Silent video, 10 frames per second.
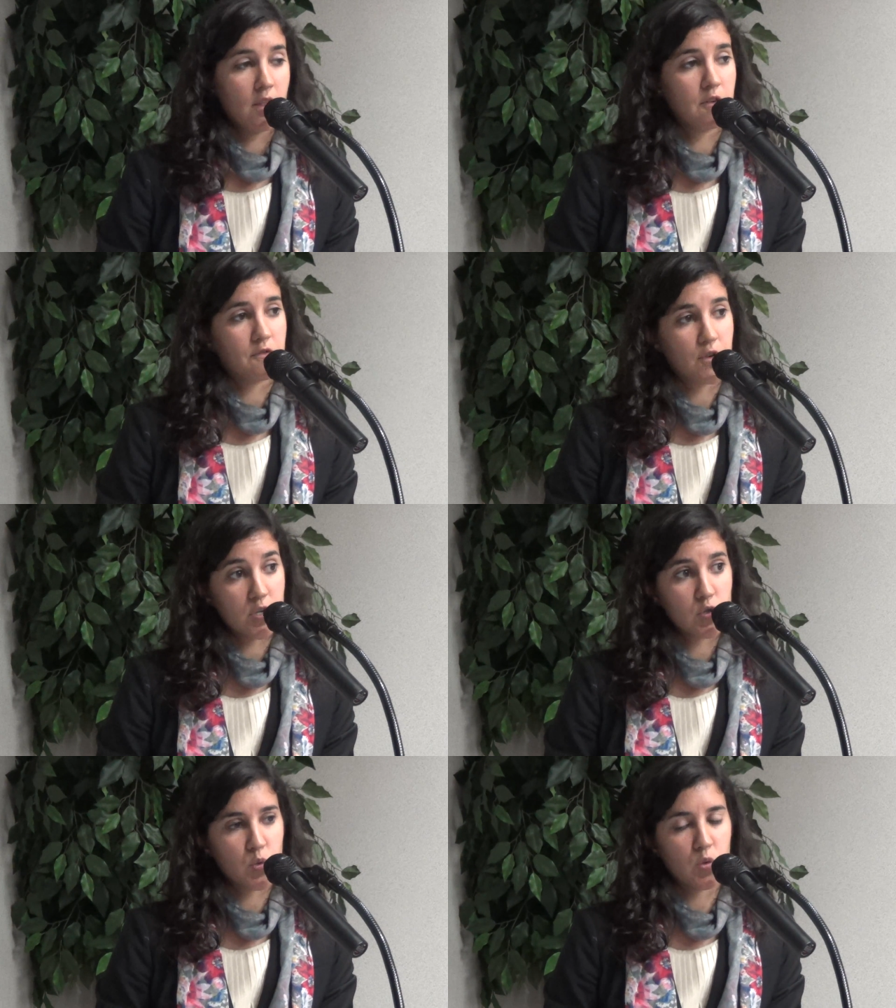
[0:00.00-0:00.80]
the
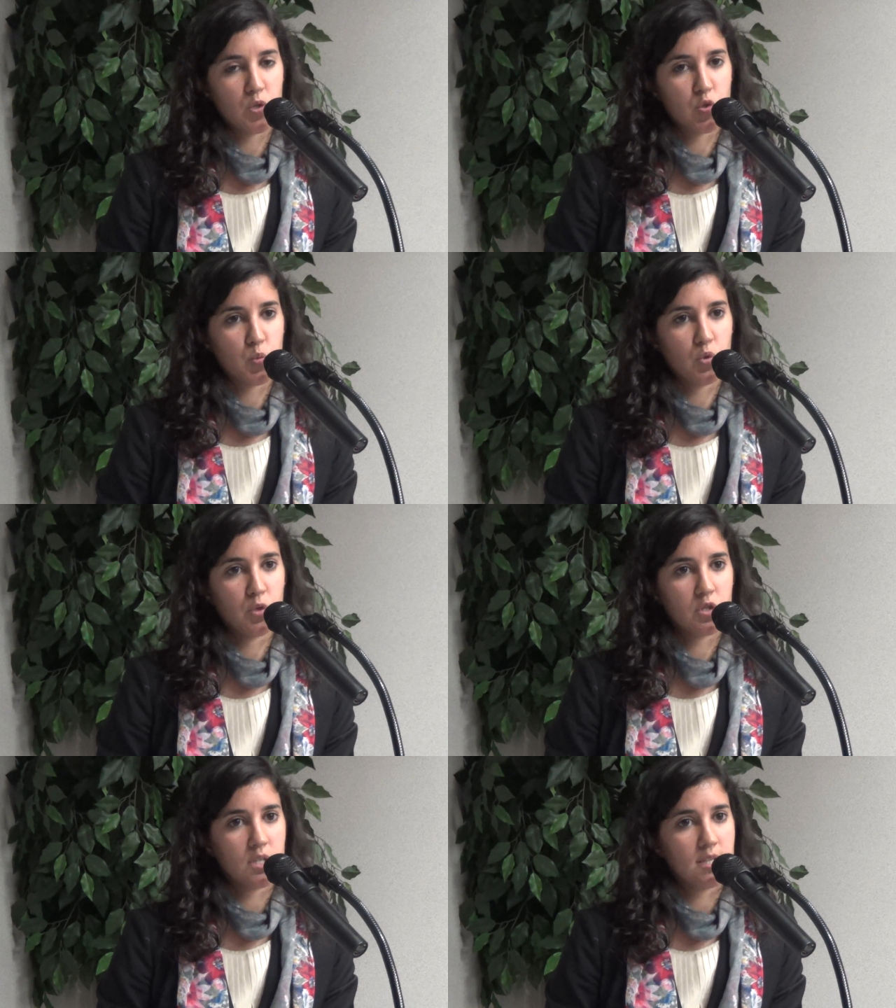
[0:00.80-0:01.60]
first one, which
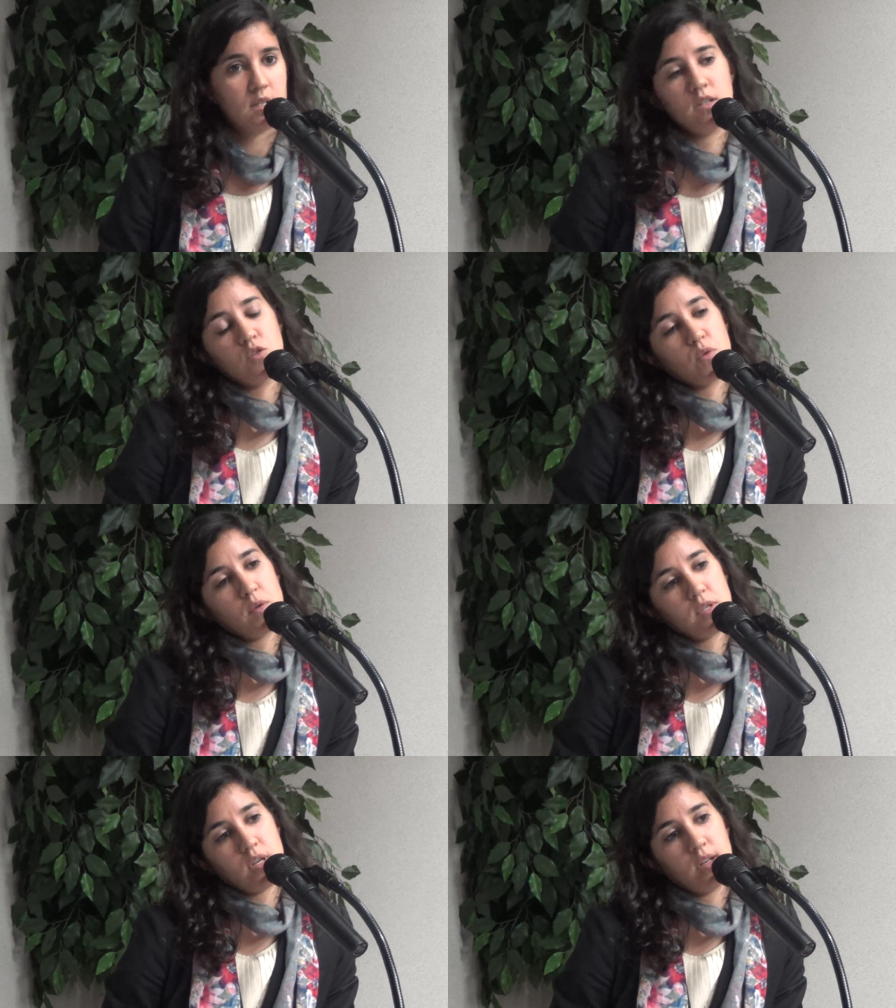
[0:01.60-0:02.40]
was conducted in
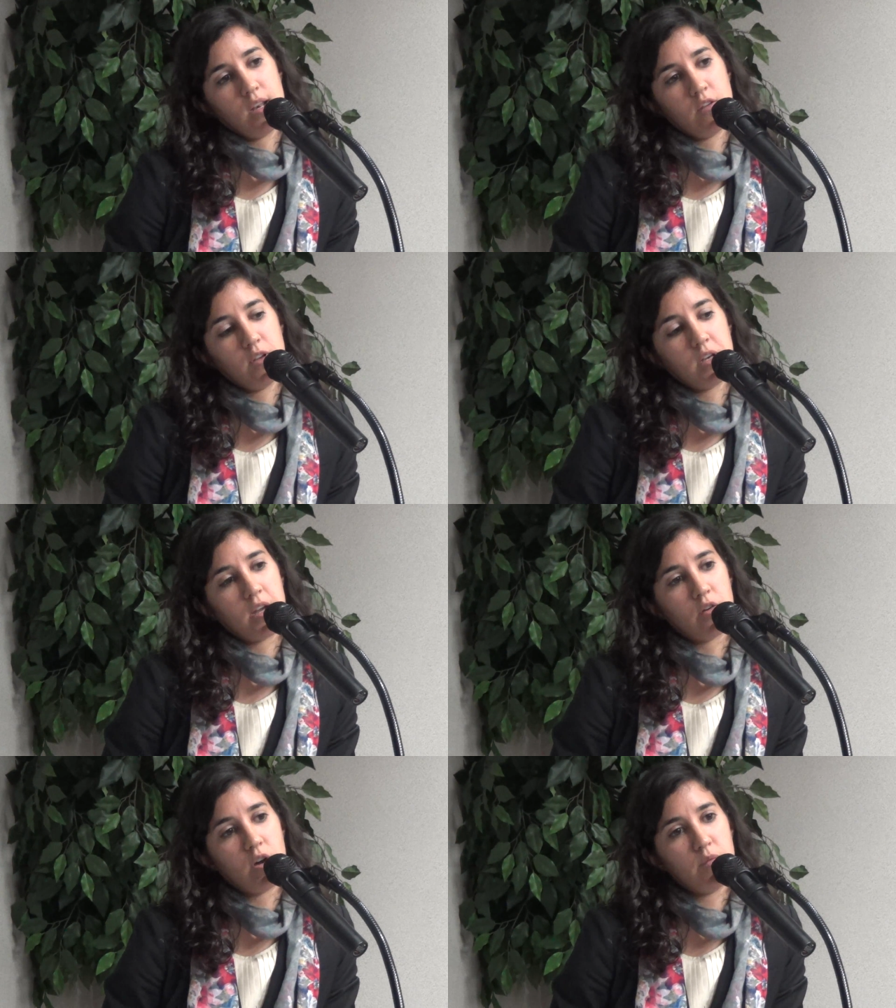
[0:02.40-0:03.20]
2011 in
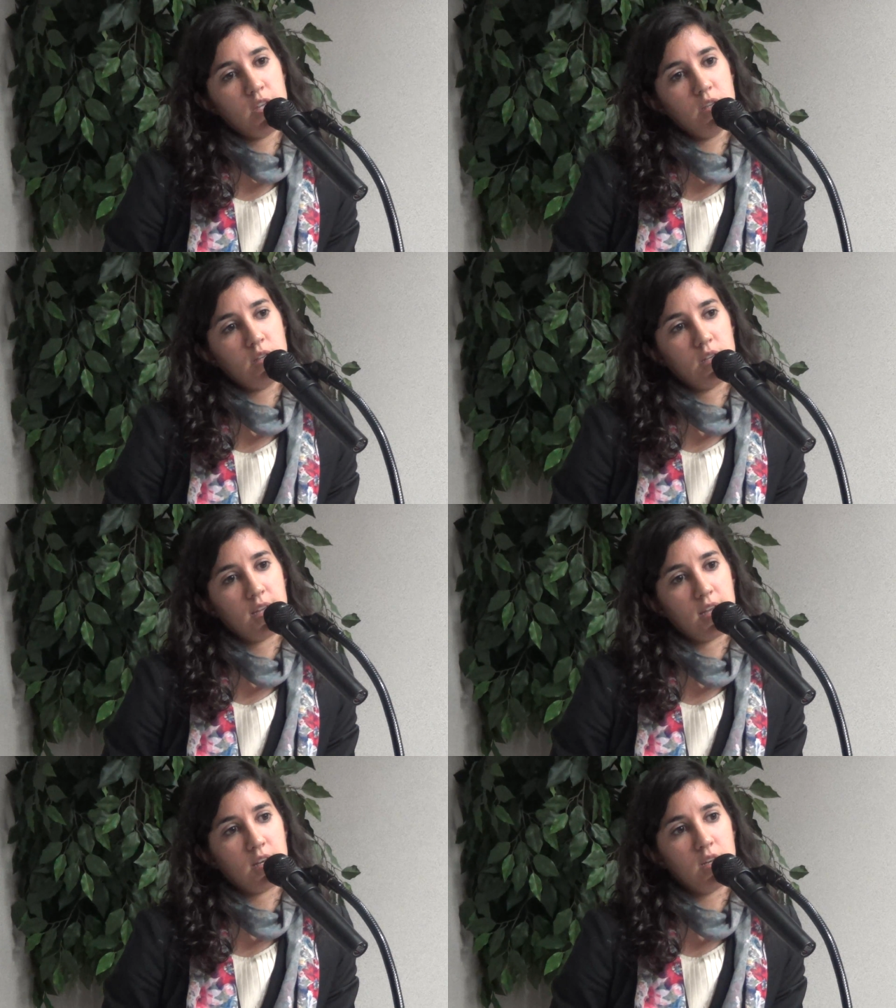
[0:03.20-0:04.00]
Nairobi, in
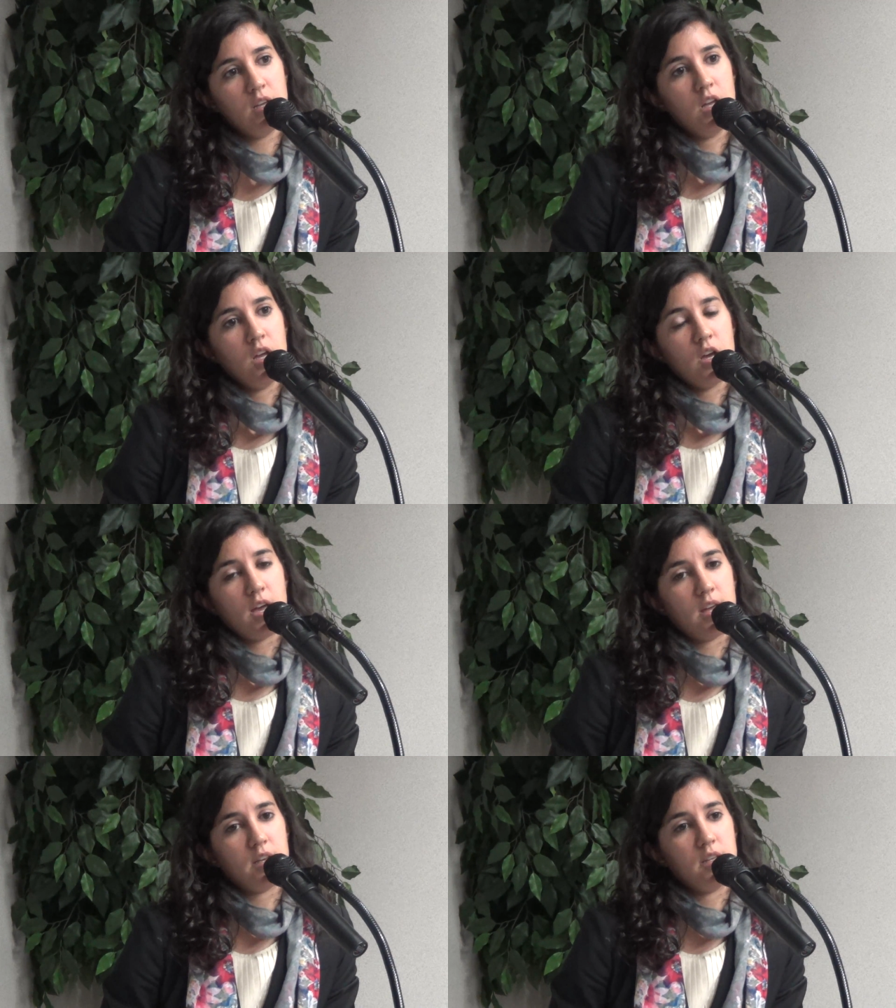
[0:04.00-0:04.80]
Kenya,
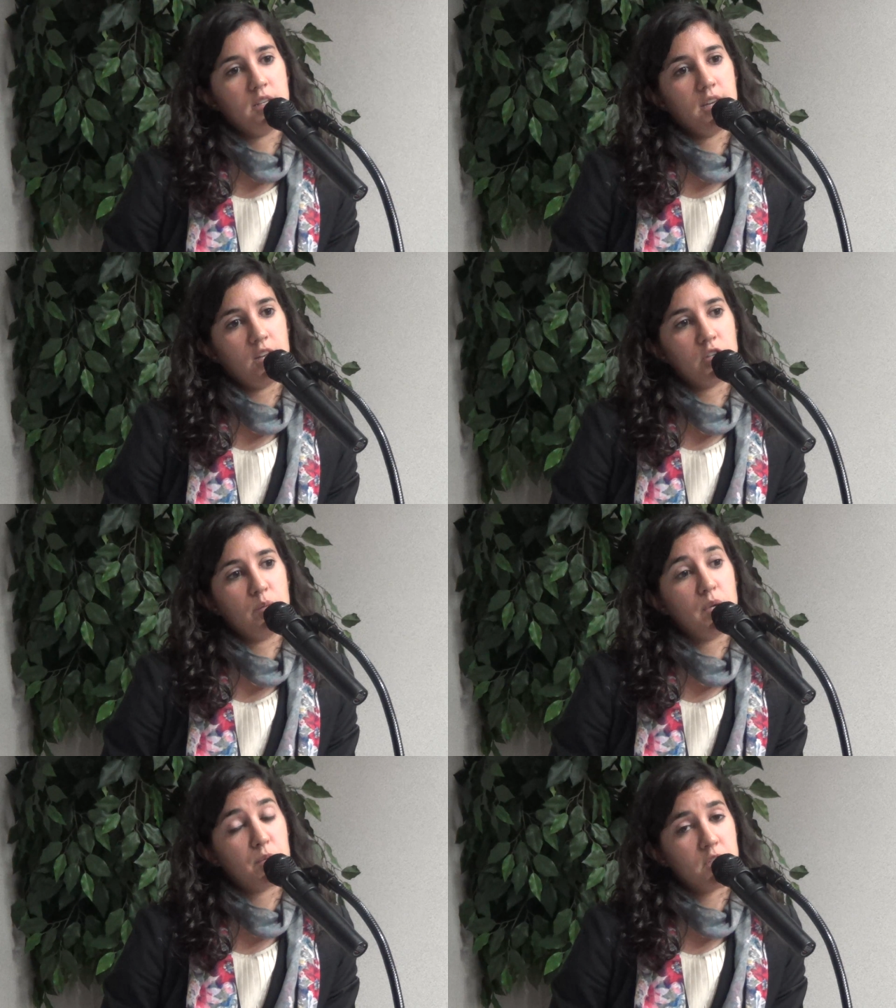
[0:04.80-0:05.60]
and it
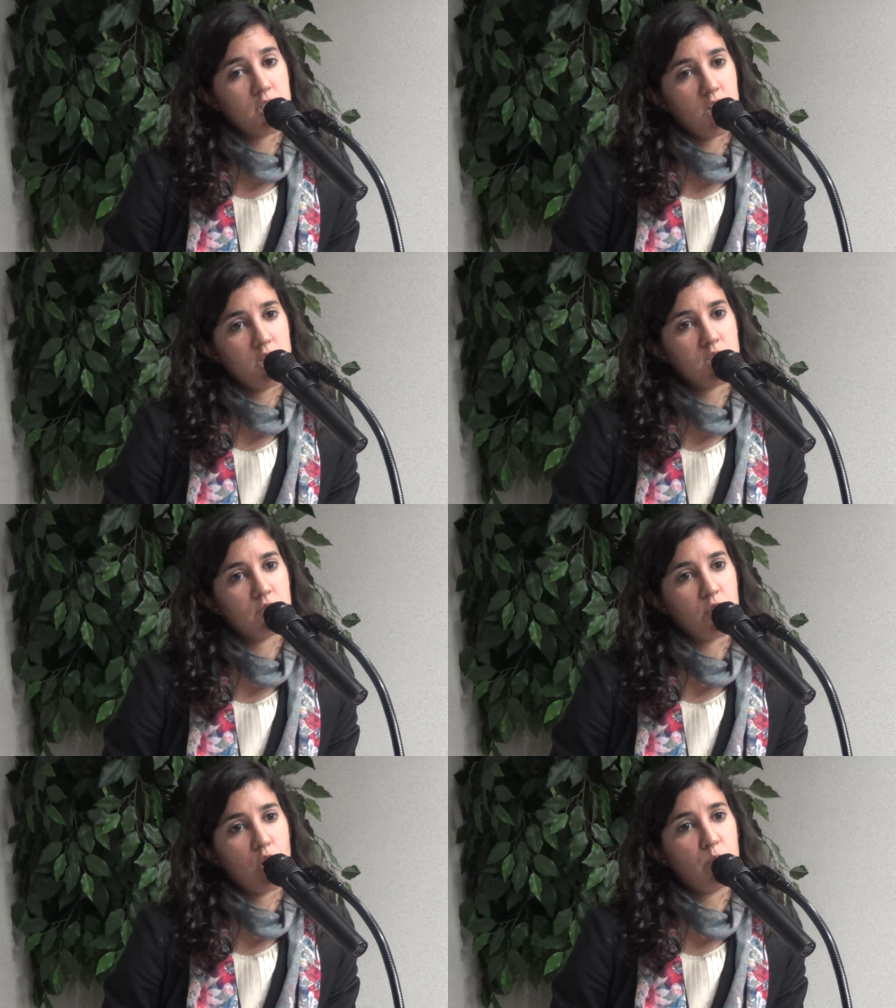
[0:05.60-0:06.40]
gathered member states
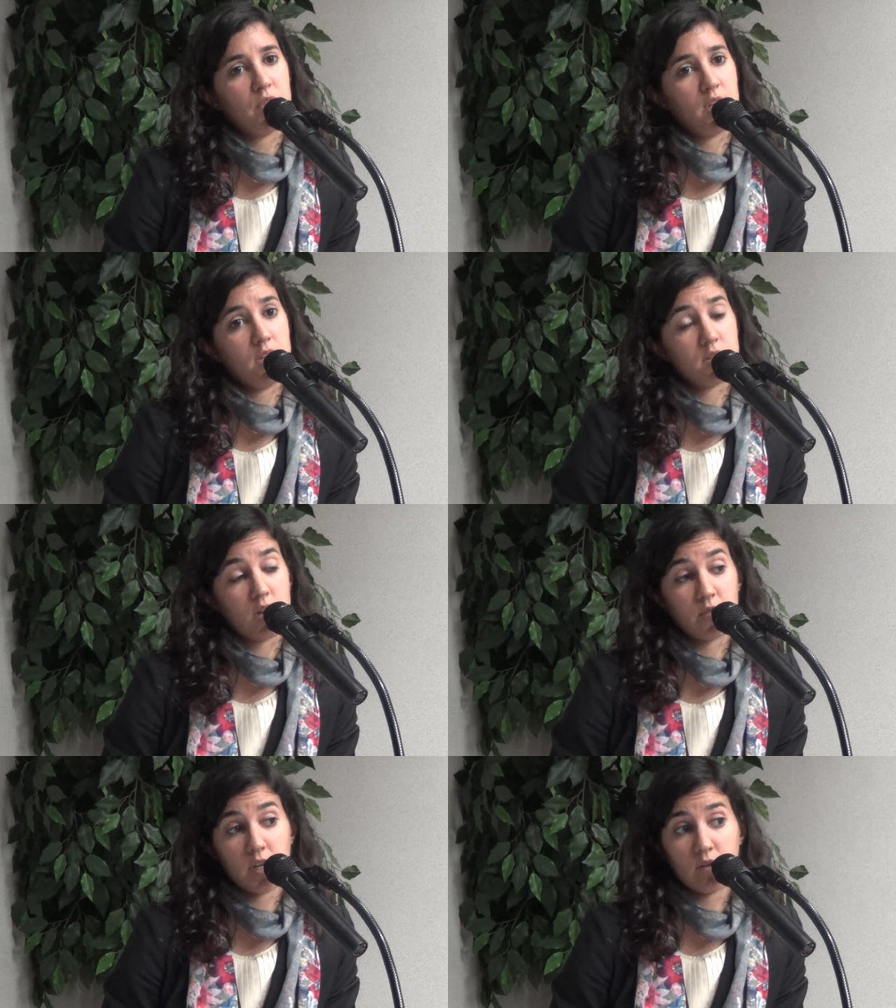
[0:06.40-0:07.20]
from the East
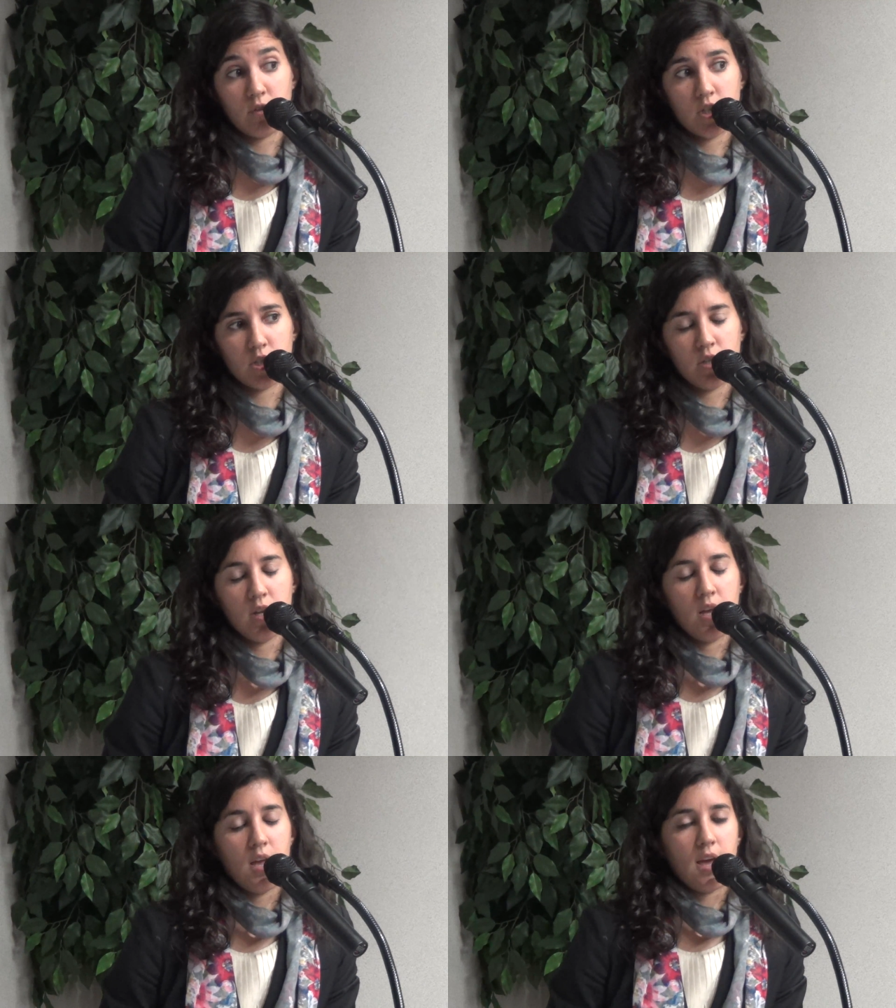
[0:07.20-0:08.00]
African region.